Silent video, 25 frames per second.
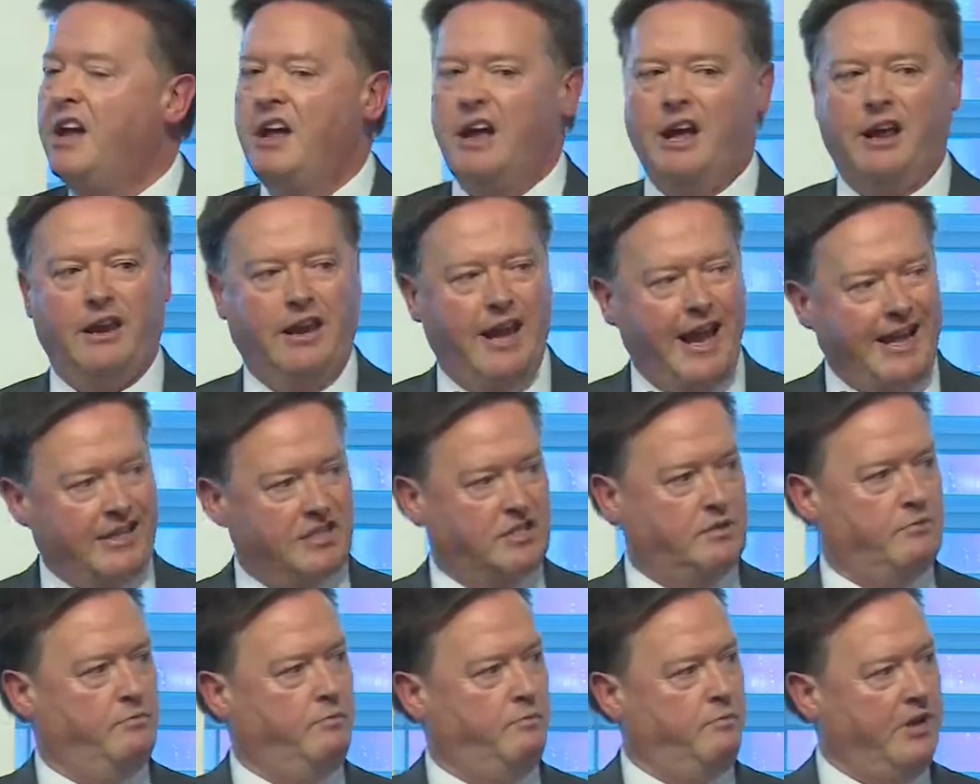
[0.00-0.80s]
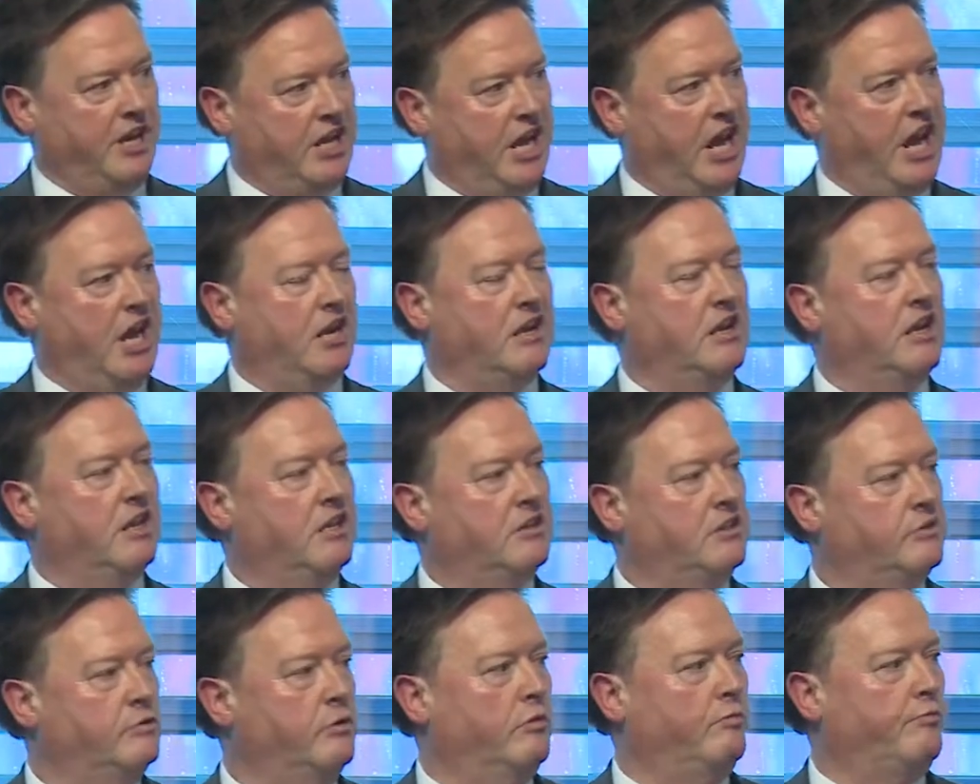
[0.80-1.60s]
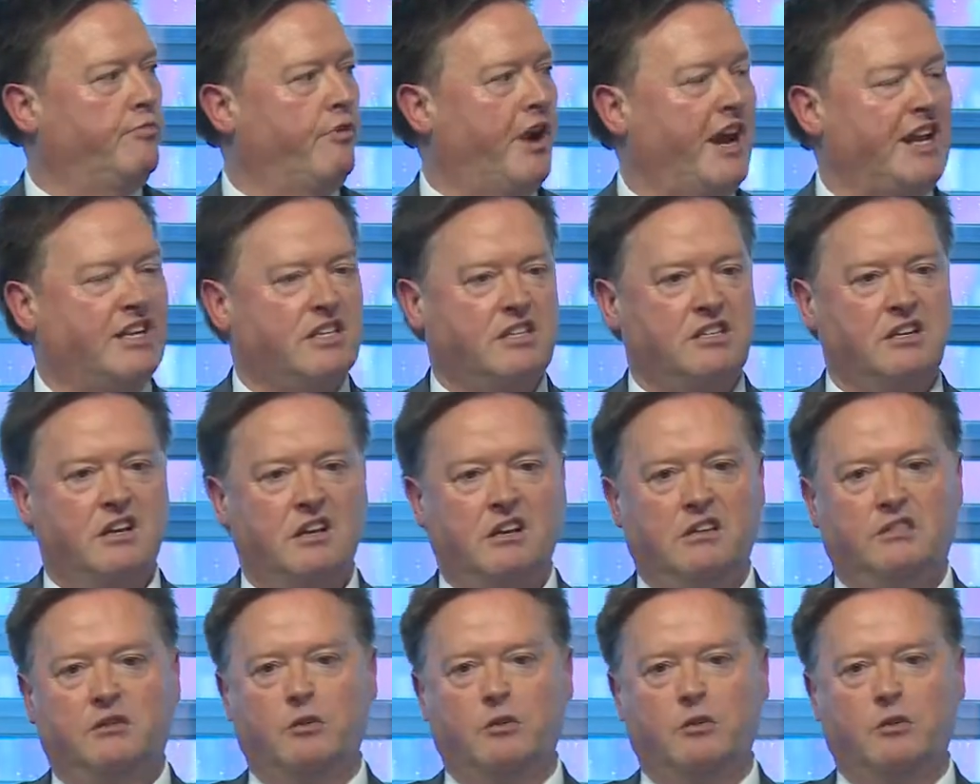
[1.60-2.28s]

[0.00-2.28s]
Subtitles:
And let's begin to embrace